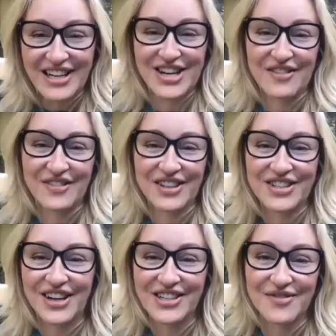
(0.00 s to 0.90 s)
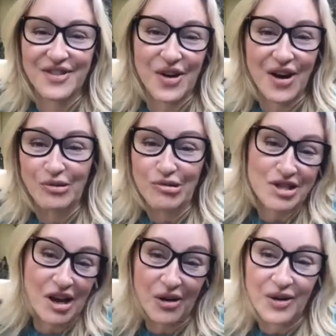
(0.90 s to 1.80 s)
have little dogs of their own.
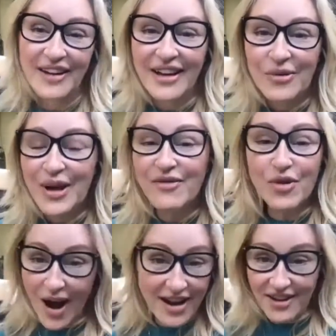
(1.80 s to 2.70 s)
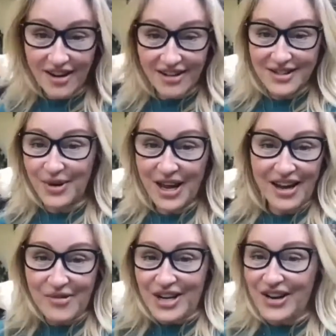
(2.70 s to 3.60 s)
So we have grand dogs.
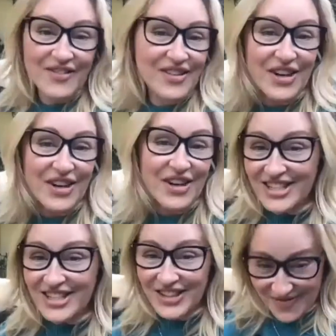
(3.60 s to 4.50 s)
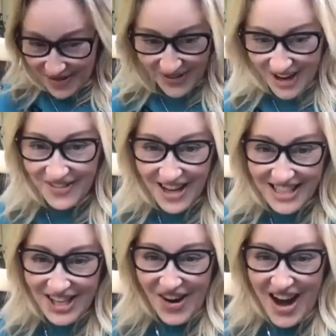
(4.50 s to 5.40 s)
We don't have any grandchildren yet, but we have
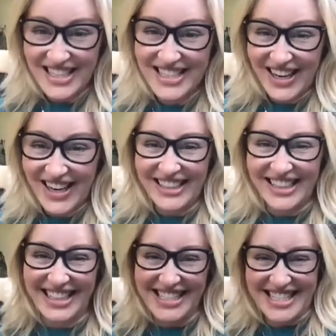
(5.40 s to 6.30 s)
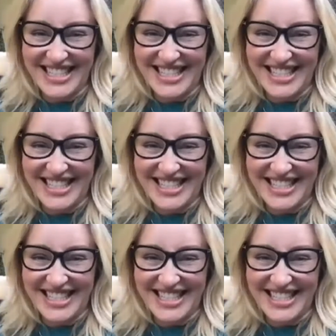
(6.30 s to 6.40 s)
lots of grand dogs.